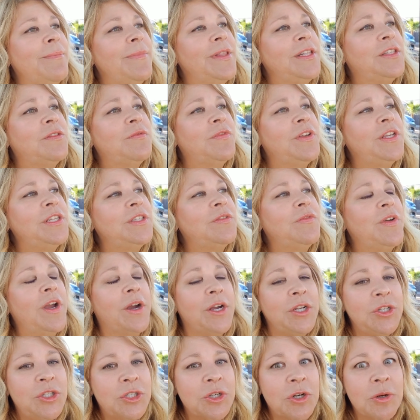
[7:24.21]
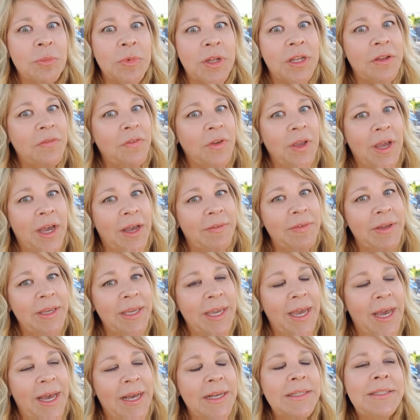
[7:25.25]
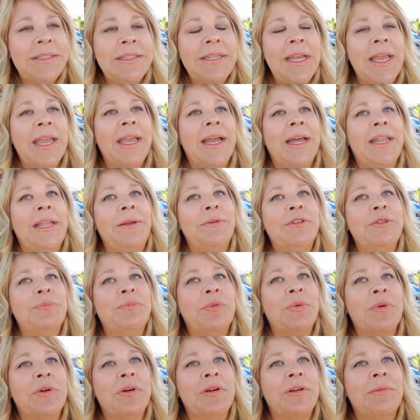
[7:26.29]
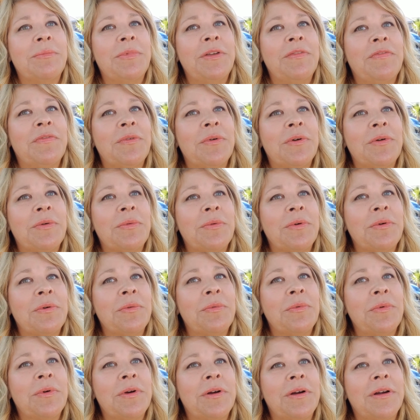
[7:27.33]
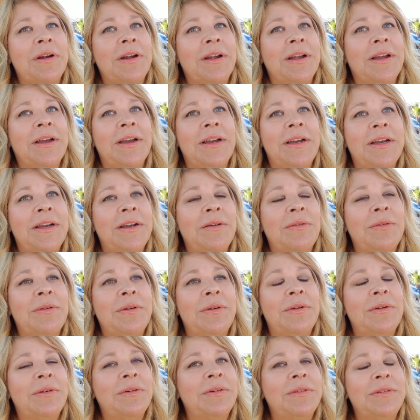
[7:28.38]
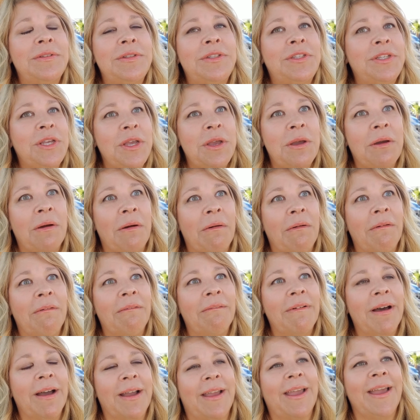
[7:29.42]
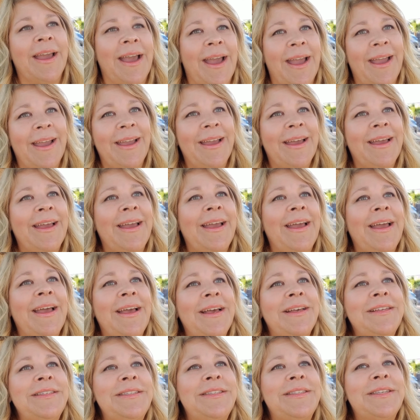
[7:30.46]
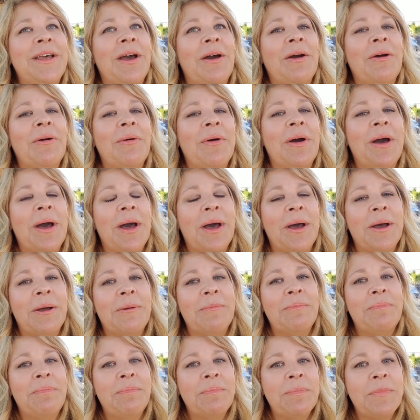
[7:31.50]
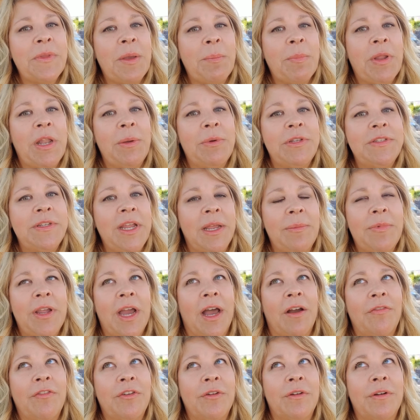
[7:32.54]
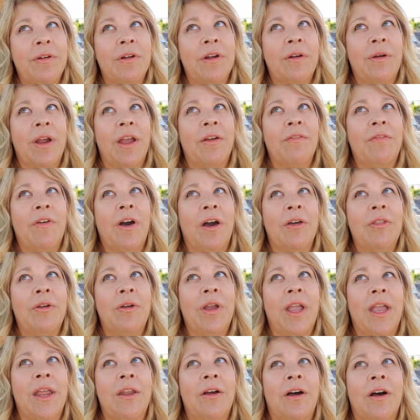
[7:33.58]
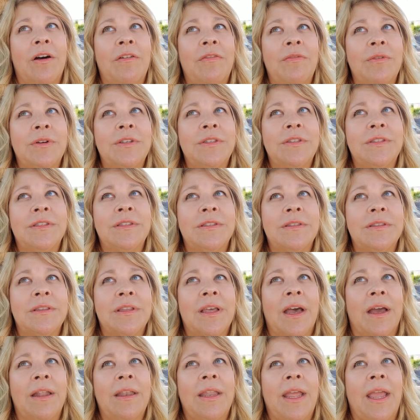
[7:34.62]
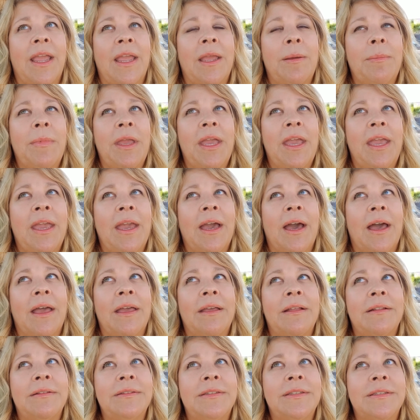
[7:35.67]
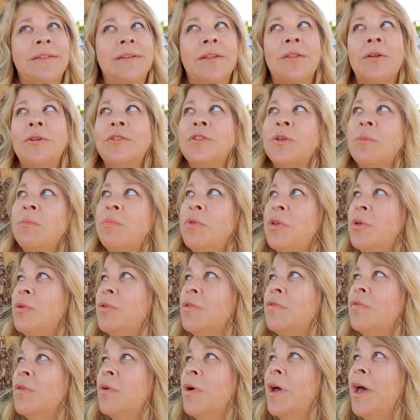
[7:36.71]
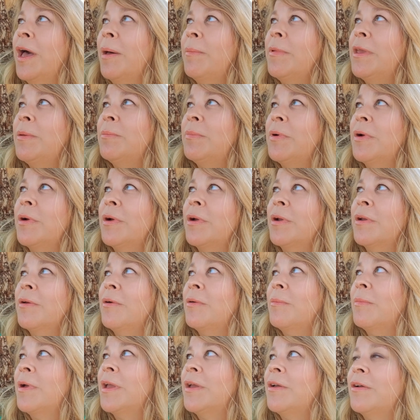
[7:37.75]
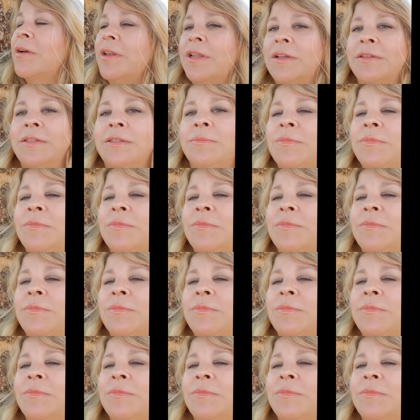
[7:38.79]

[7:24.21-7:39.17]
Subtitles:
He's very German, if you haven't guessed, and he was born before World War II. Okay, so but he was named after a grandfather. Adolf was that name. And there's a beautiful hummingbird. Oh my goodness, let me